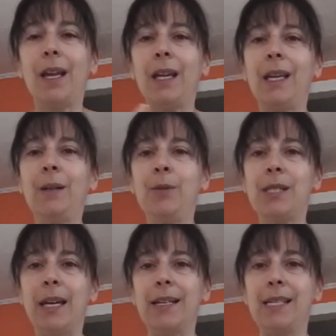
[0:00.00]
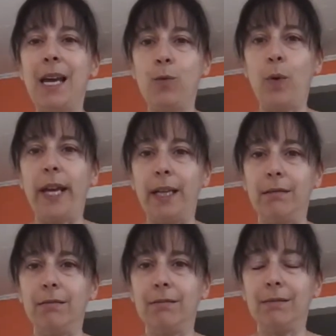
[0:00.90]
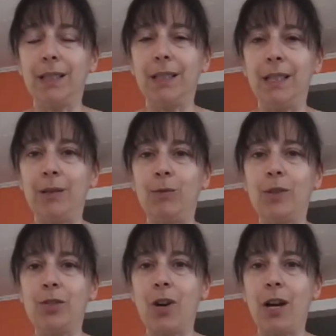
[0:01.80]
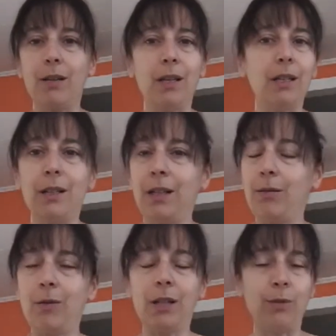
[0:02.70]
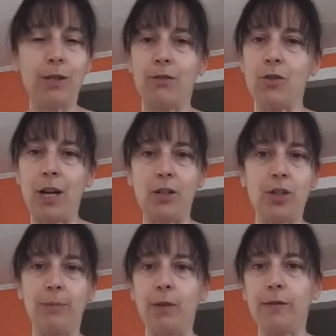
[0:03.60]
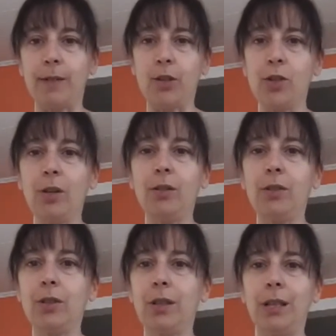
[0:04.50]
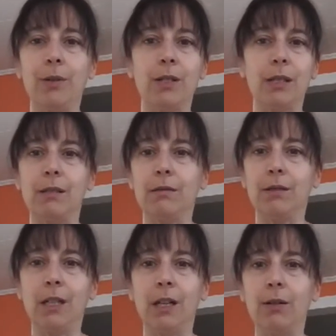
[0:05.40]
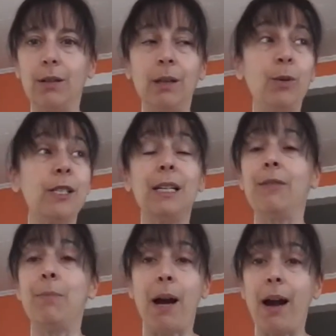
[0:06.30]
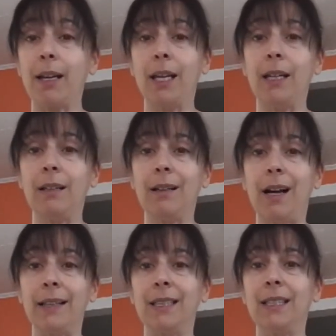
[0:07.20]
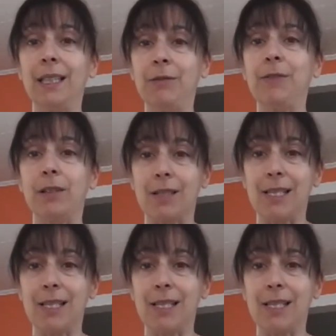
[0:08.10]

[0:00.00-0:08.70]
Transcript: he was like dead weight. He was not. He wasn't trying to jump over my shoulder. He wasn't even barking. I think he felt